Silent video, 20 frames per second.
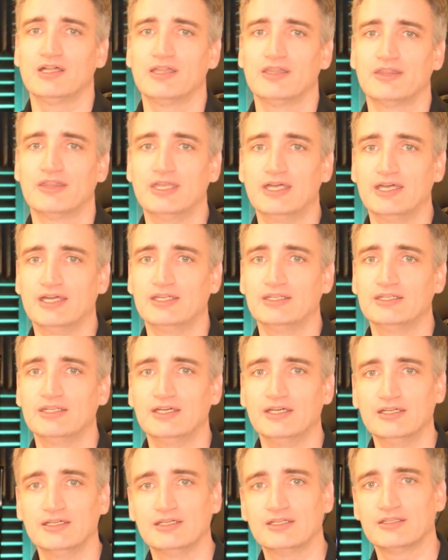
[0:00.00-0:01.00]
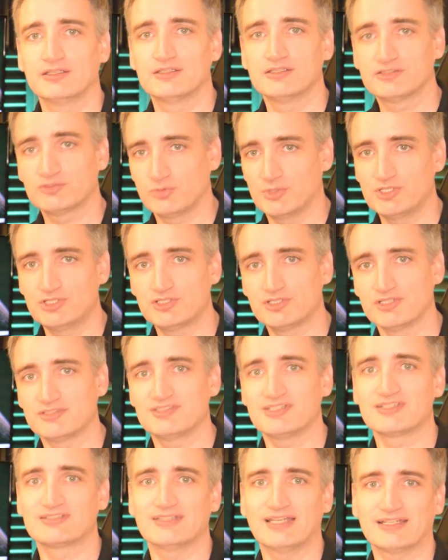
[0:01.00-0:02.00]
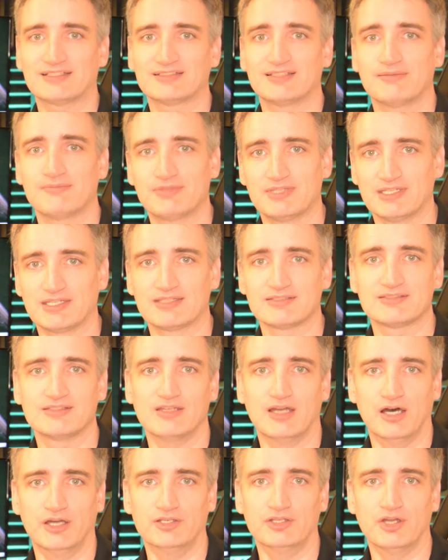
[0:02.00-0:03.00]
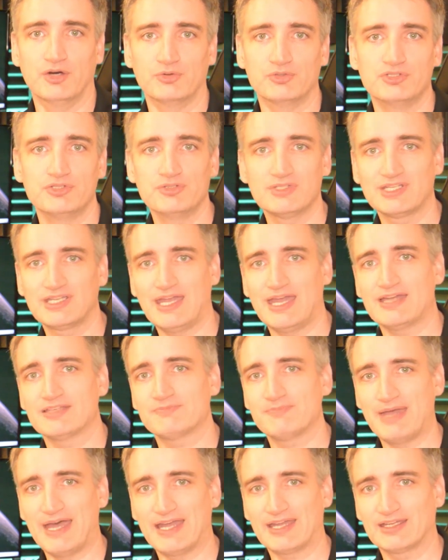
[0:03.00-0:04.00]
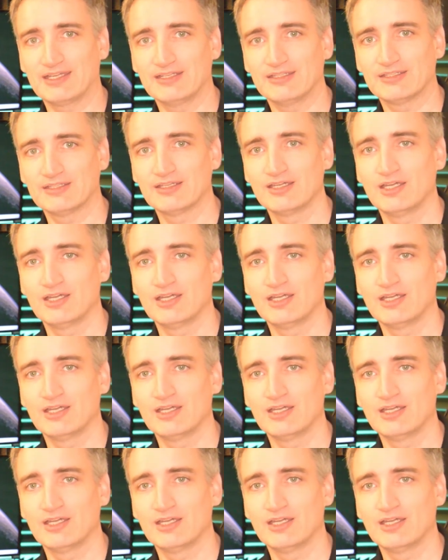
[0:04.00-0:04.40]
then the switch does the exact same thing as an unknown unicast packet,